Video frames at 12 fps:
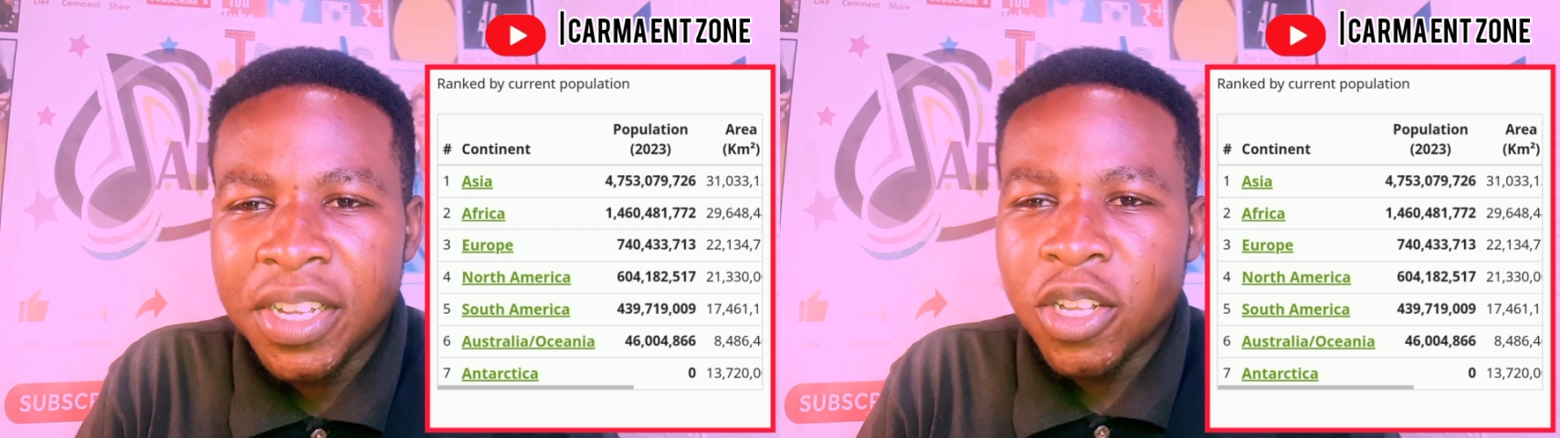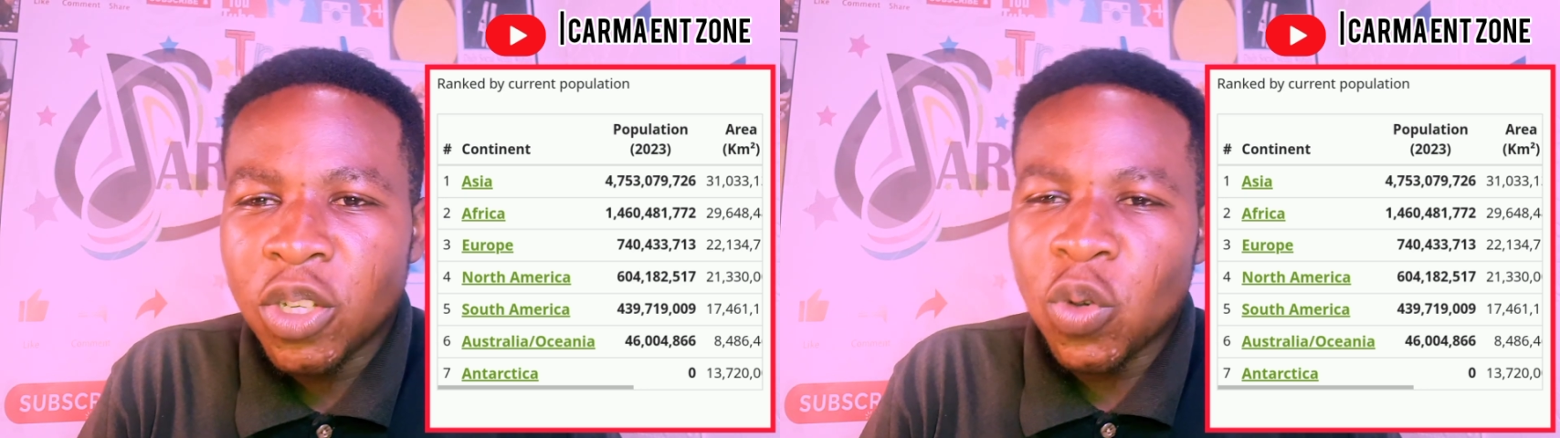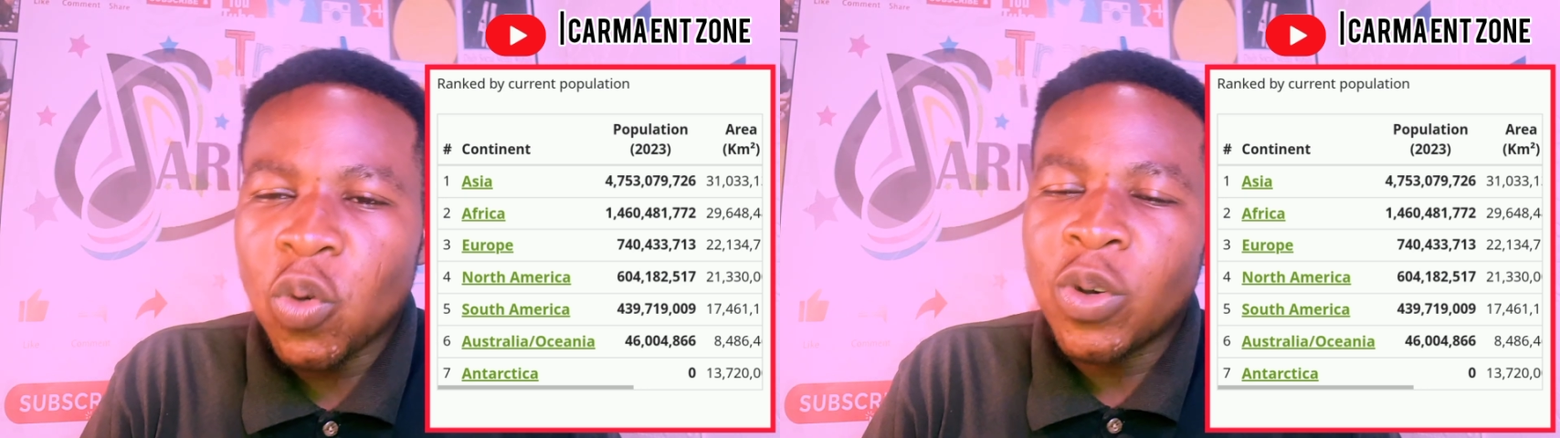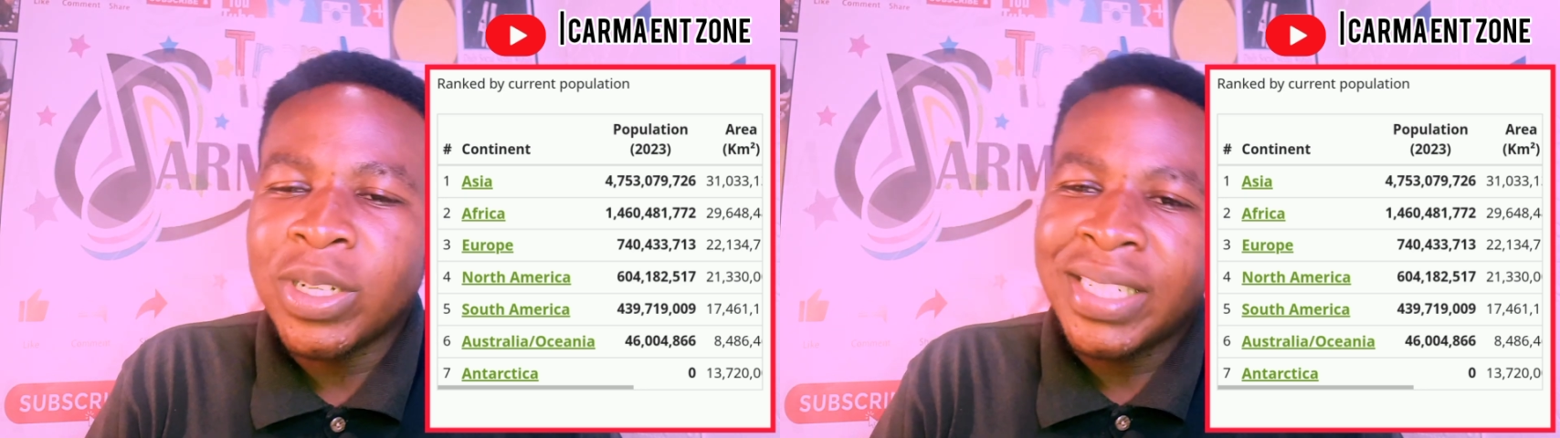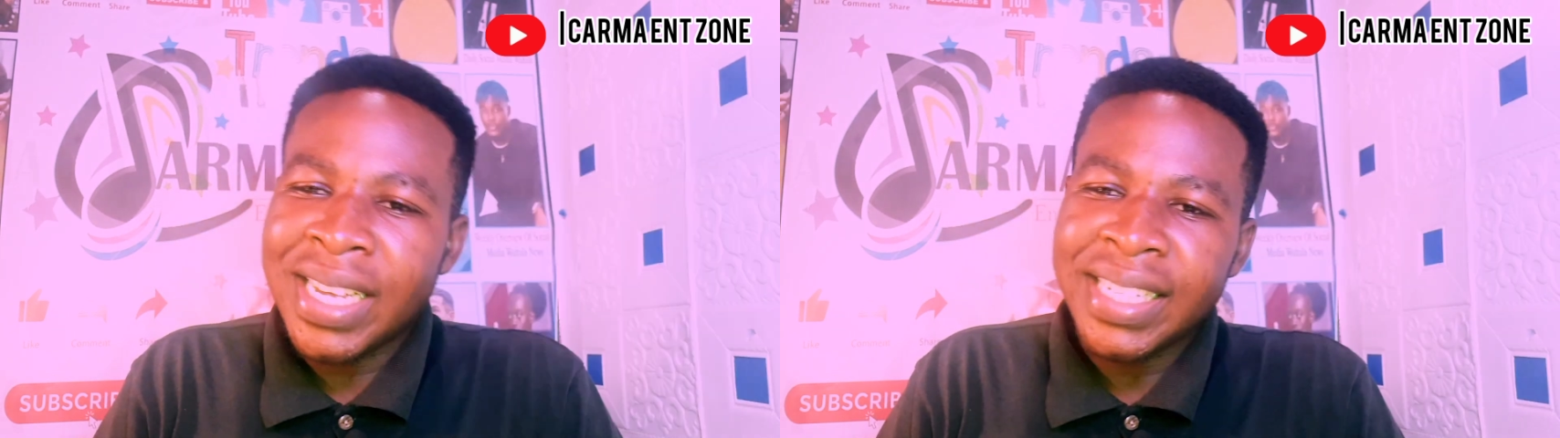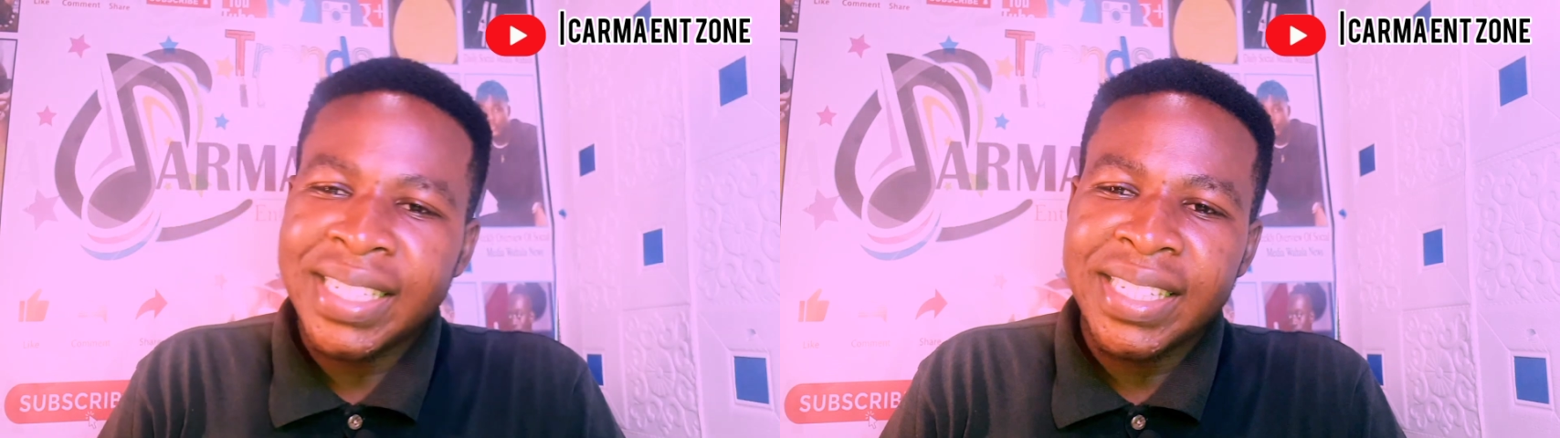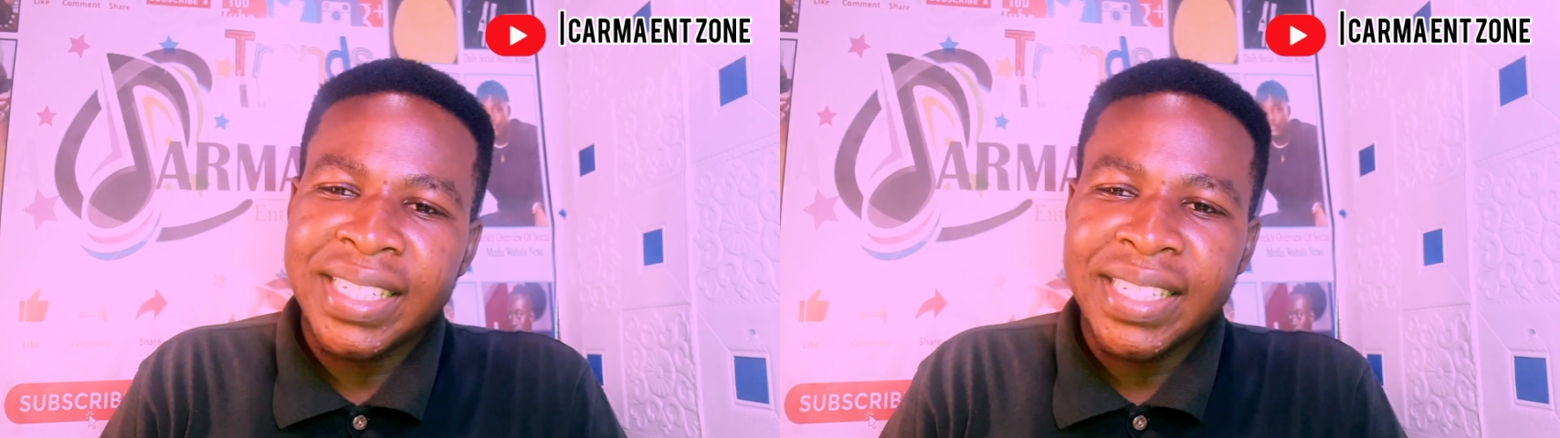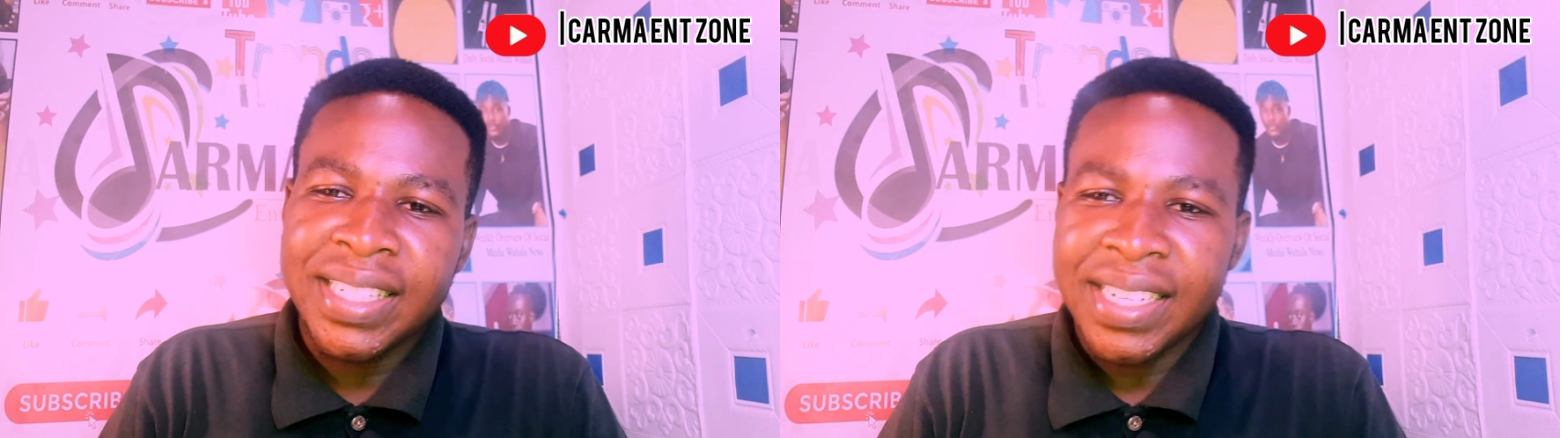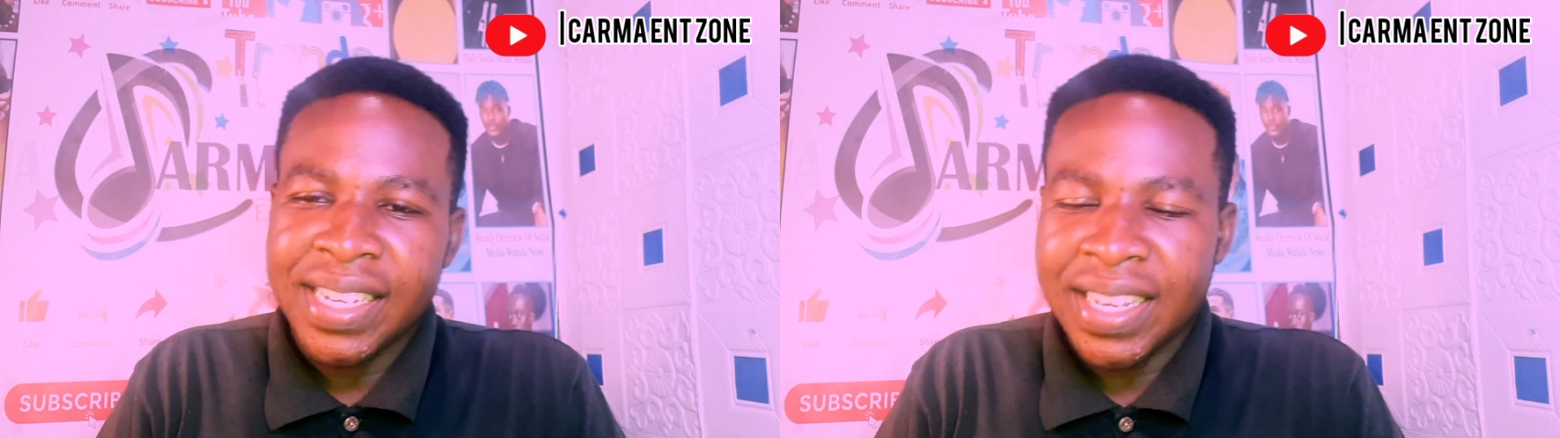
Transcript: So this